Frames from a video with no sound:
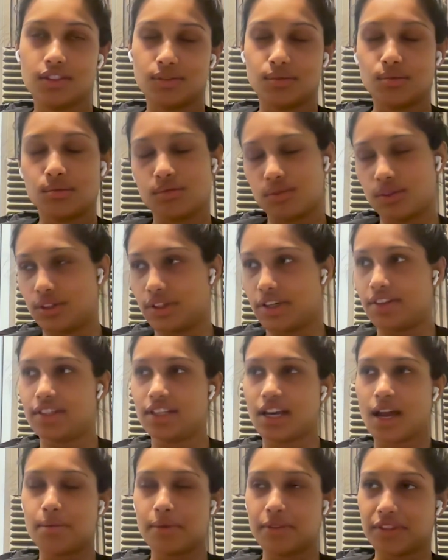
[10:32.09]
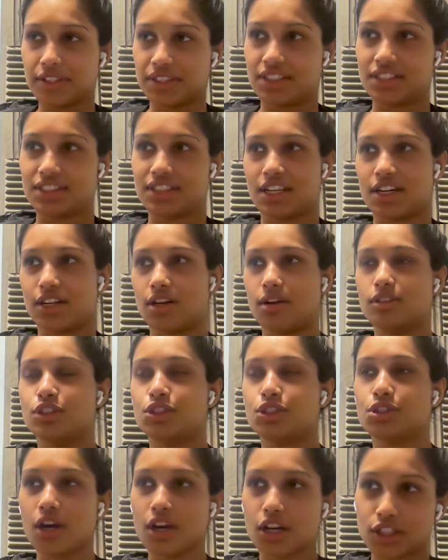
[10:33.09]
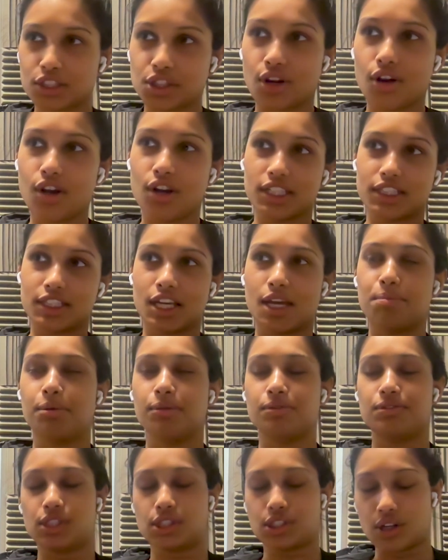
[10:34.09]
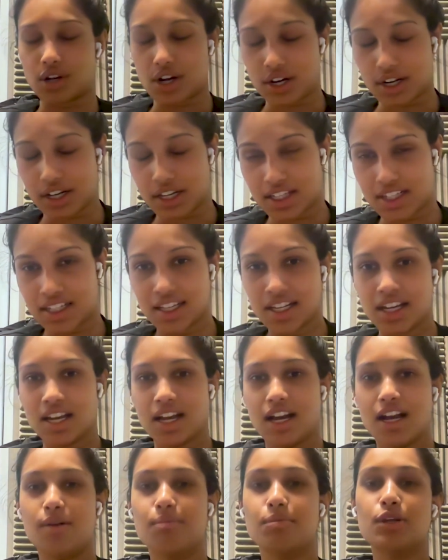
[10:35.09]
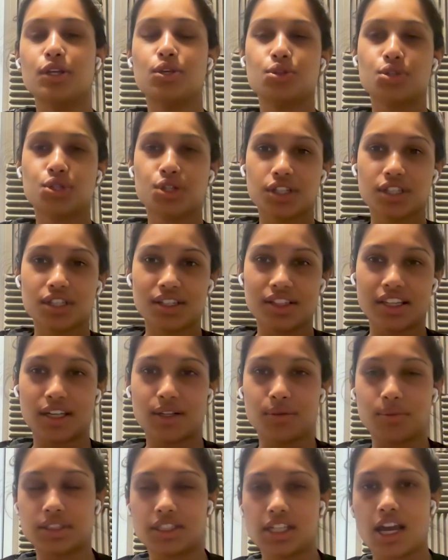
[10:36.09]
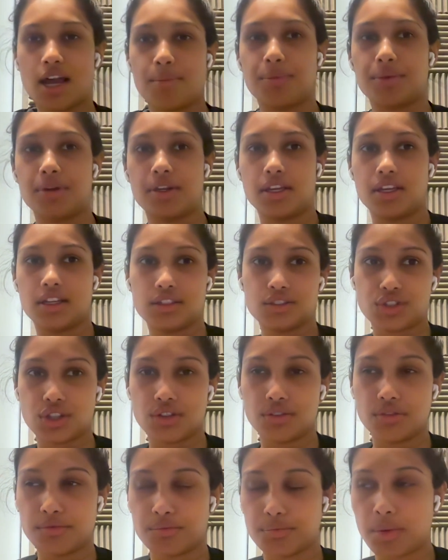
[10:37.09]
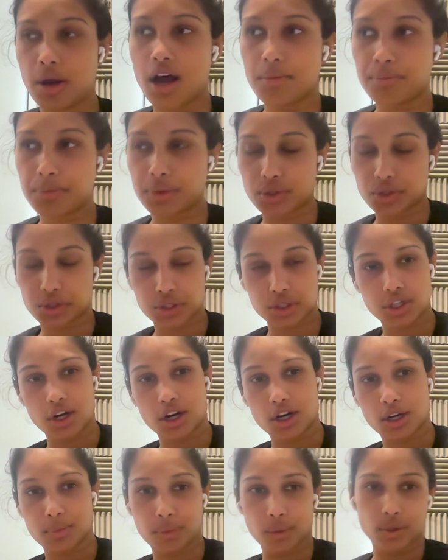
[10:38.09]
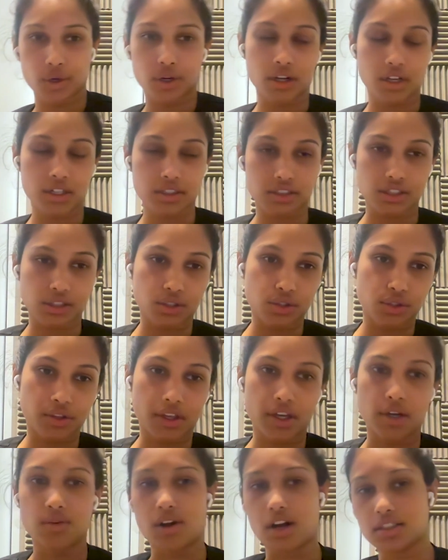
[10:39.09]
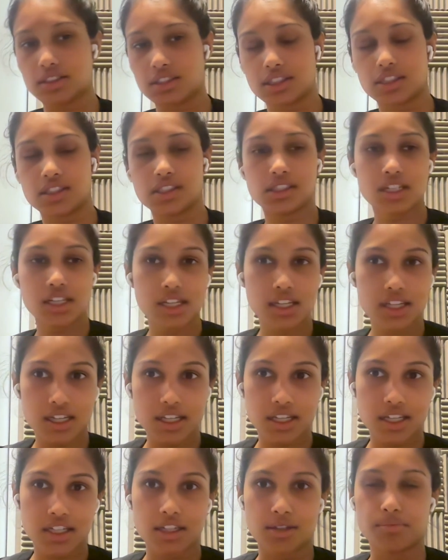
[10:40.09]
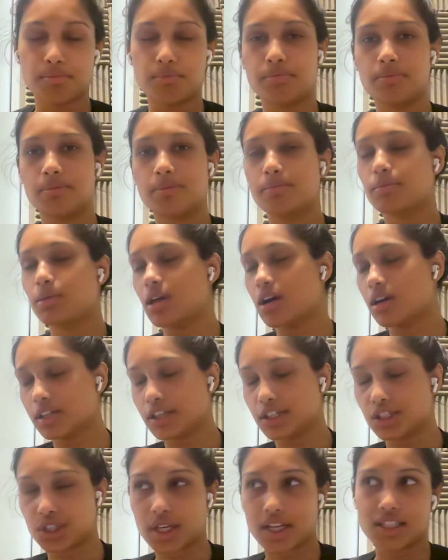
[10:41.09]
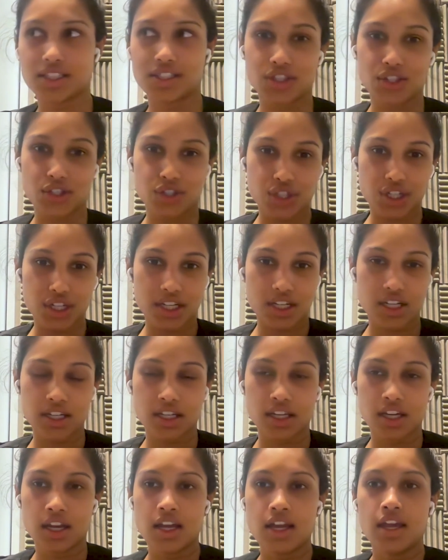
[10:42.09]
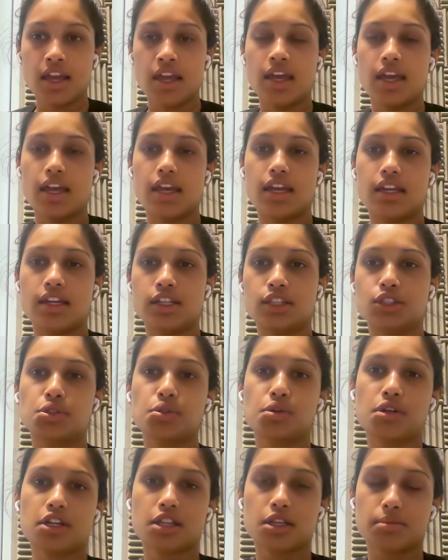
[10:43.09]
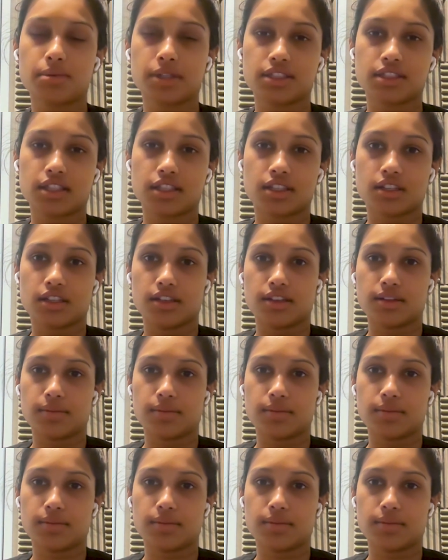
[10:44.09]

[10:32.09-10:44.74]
okay, I mean, this is getting Starks are a type of snark, but usually like what's happening. So popular snark protocols include like ROT16 and Plonkish KZG, and historically, basically,